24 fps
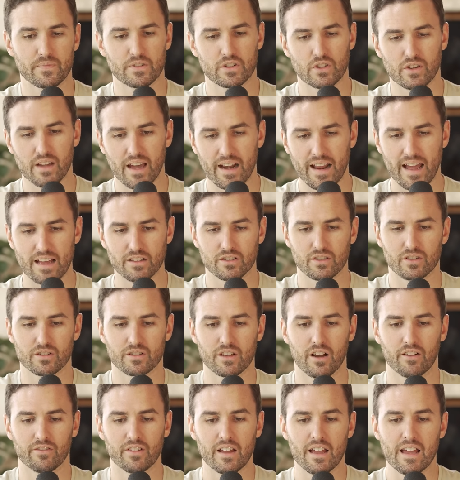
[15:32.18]
So you got to ask
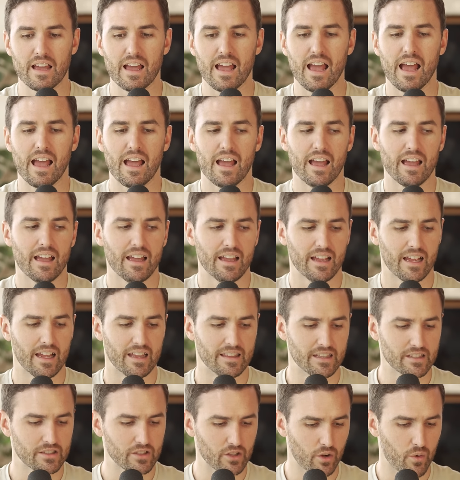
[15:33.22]
yourself,
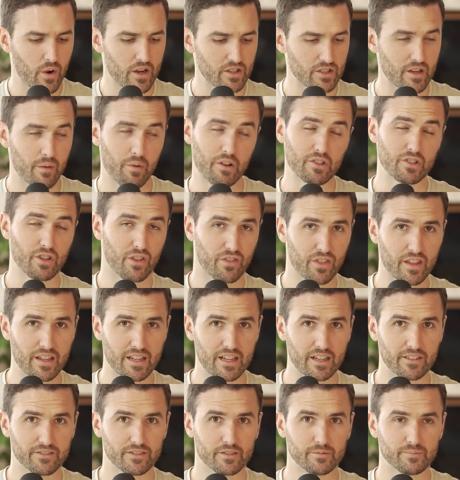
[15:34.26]
and this is a question I want you to think
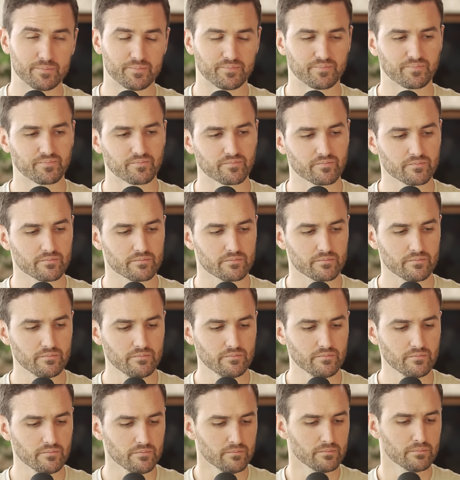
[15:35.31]
of,
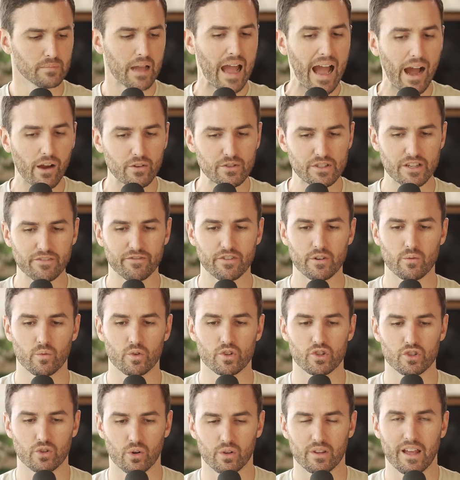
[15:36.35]
how different
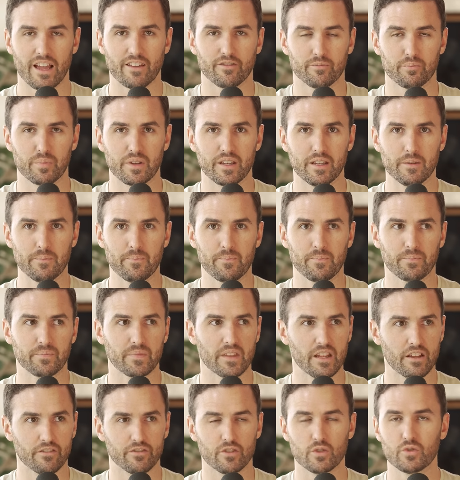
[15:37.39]
would your life be
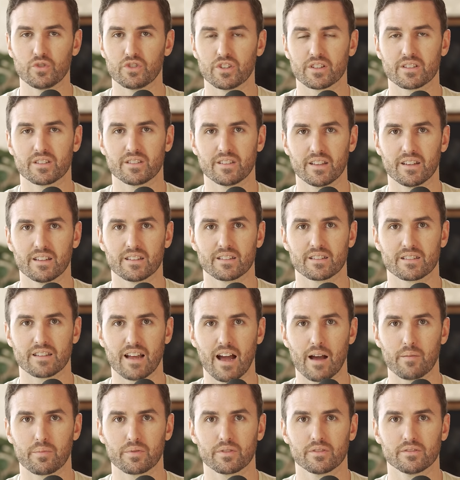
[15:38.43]
if you just didn't
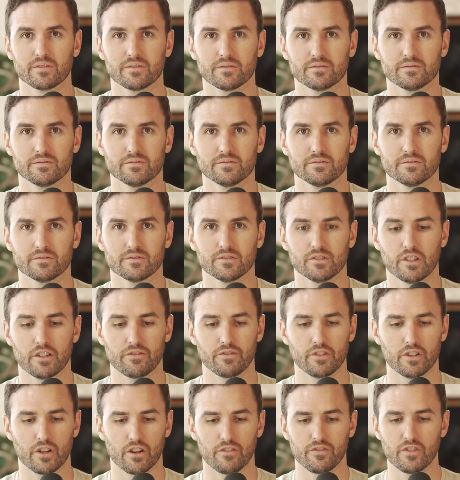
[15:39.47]
stop? If
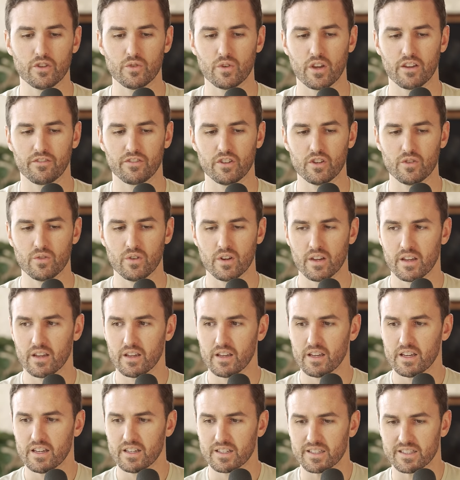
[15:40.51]
you know, if you, if you
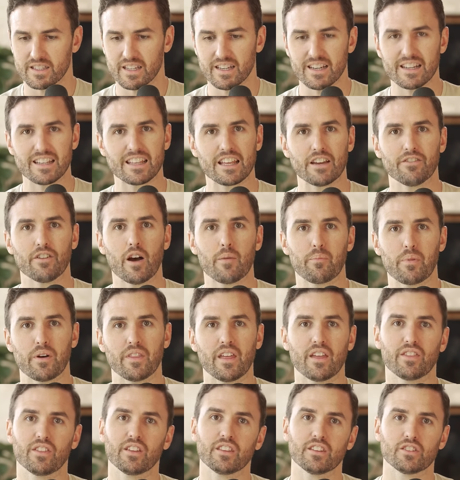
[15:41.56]
didn't give up on
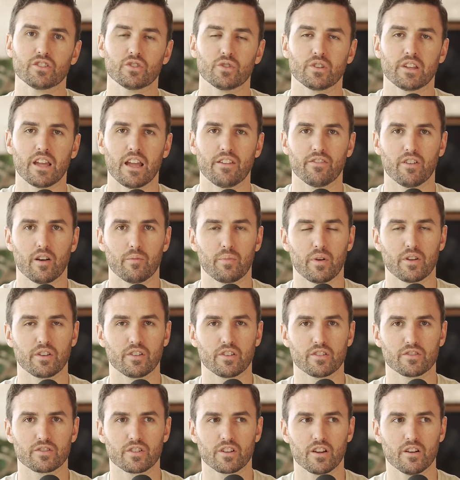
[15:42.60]
that thing that you gave up on
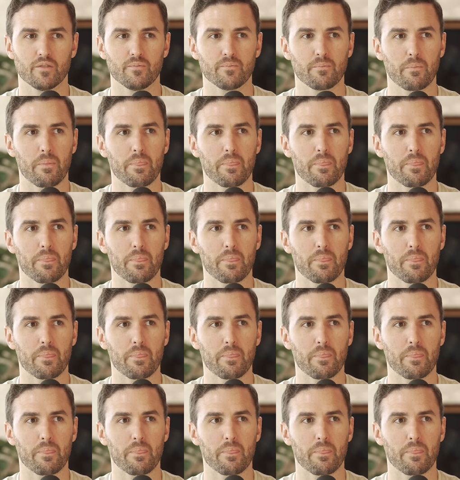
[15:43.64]
years ago,